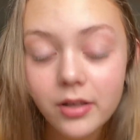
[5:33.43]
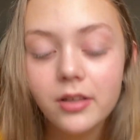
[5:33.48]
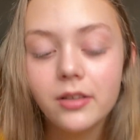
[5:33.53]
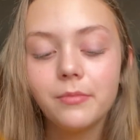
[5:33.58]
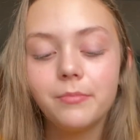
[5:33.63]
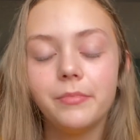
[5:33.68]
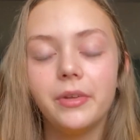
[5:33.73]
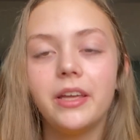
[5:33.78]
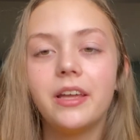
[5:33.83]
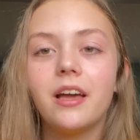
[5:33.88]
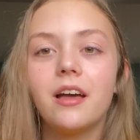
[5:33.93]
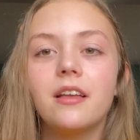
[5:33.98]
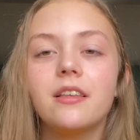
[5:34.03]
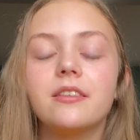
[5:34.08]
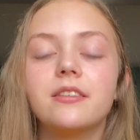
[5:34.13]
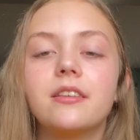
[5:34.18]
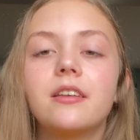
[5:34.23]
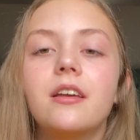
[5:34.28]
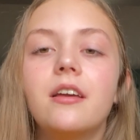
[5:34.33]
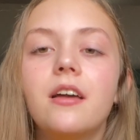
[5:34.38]

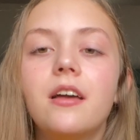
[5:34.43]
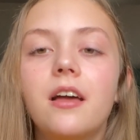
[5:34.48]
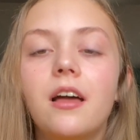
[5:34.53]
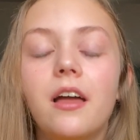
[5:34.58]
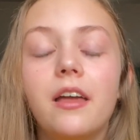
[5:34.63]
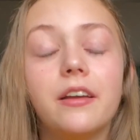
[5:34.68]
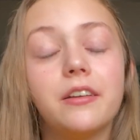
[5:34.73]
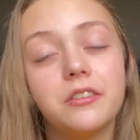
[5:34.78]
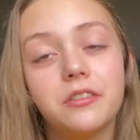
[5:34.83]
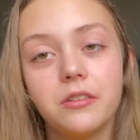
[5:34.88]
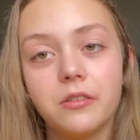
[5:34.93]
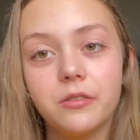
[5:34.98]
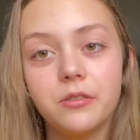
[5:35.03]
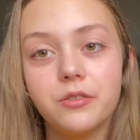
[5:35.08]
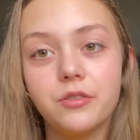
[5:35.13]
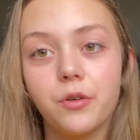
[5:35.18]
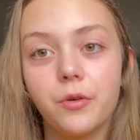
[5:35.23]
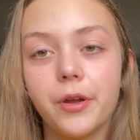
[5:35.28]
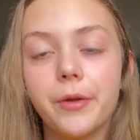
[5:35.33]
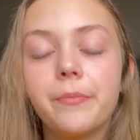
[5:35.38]
Because here's a little
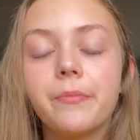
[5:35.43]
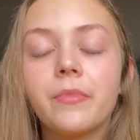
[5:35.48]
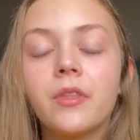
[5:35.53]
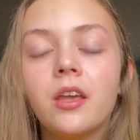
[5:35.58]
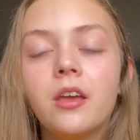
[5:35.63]
story.